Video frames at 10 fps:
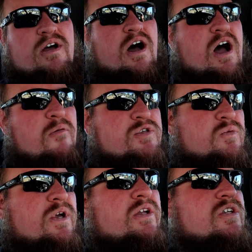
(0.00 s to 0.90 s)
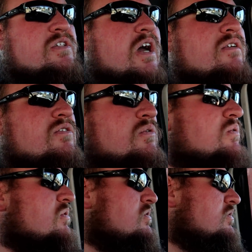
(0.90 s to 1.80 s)
Hob switch. It's got
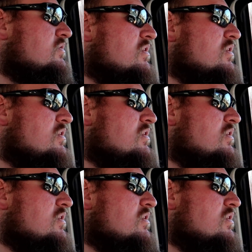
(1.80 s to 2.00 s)
dual,